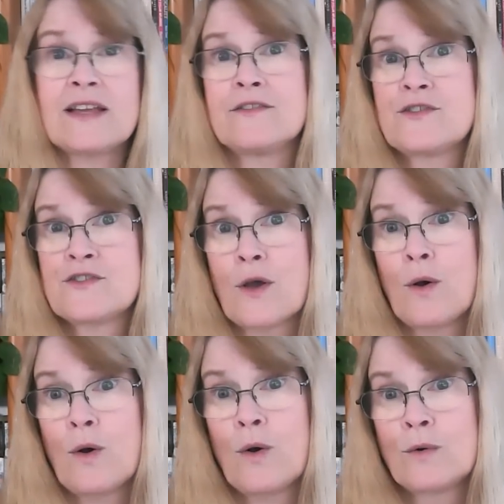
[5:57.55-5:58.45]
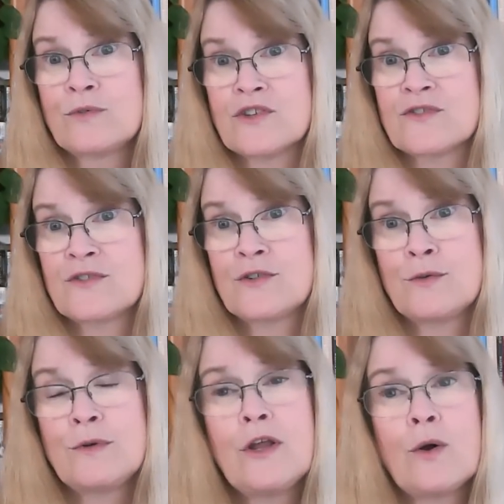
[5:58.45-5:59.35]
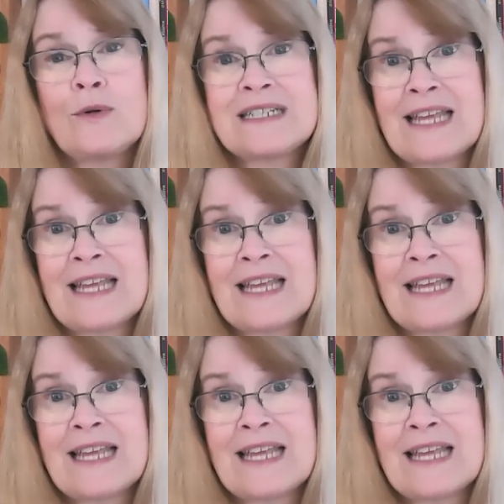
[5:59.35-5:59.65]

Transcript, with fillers: and so just to note,